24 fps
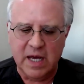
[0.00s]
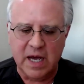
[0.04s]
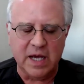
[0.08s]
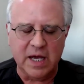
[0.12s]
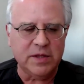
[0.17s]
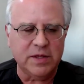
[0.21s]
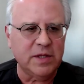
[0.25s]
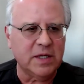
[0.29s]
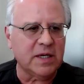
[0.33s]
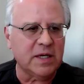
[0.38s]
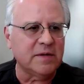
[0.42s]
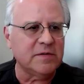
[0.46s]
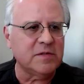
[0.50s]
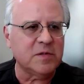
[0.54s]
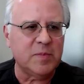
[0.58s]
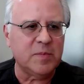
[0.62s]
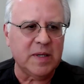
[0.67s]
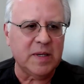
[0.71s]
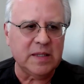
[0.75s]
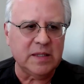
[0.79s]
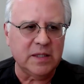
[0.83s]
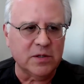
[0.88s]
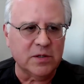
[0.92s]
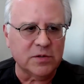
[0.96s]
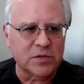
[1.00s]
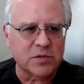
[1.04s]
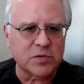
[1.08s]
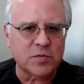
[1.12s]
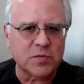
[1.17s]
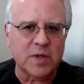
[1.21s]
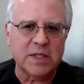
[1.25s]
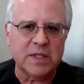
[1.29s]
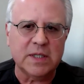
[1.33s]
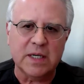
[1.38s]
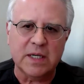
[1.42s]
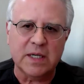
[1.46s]
I think I spent years
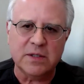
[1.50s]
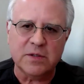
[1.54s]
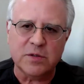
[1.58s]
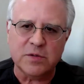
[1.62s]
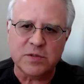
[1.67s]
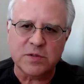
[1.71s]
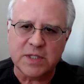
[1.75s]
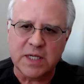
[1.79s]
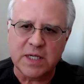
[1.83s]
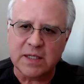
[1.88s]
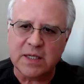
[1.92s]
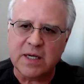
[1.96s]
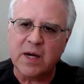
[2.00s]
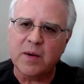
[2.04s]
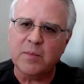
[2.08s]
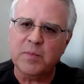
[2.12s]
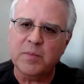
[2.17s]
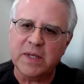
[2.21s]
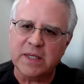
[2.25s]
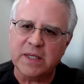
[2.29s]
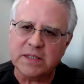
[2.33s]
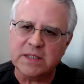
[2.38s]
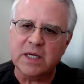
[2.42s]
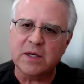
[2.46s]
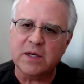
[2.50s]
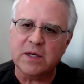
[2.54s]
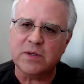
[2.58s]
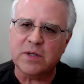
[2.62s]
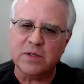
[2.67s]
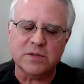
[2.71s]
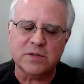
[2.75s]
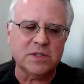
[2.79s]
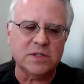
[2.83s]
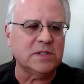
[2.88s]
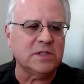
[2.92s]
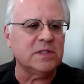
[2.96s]
trying to understand complex
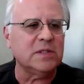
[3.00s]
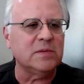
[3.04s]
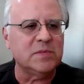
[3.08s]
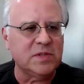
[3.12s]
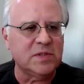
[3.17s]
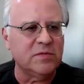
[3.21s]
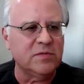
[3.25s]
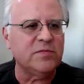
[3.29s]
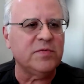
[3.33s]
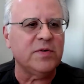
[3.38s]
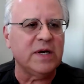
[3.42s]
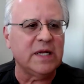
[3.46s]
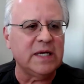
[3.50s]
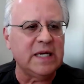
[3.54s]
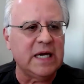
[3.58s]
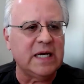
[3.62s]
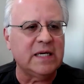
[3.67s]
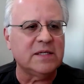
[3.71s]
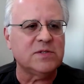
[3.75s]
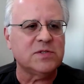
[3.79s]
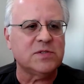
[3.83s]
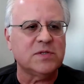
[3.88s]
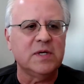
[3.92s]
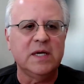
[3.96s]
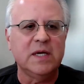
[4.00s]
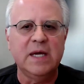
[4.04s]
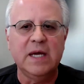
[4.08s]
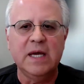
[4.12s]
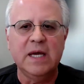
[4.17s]
healthcare systems and finance,